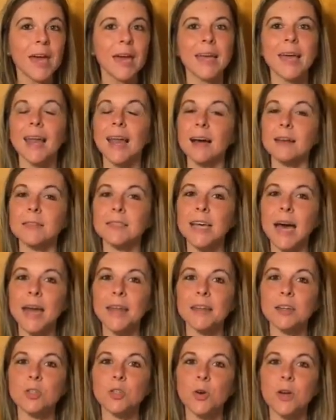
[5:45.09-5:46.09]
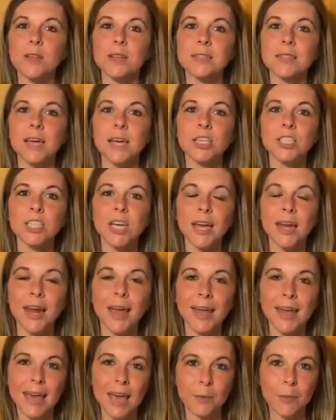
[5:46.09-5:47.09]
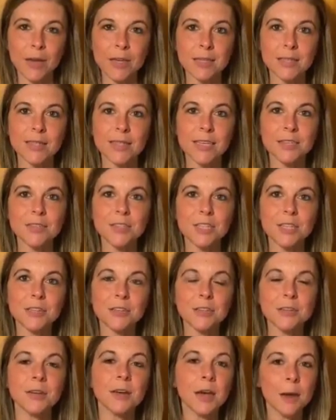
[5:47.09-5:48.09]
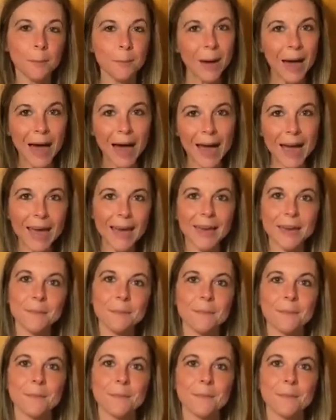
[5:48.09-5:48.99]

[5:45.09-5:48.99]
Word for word: Get outside and enjoy the sunshine, and can't wait to see you soon. Bye.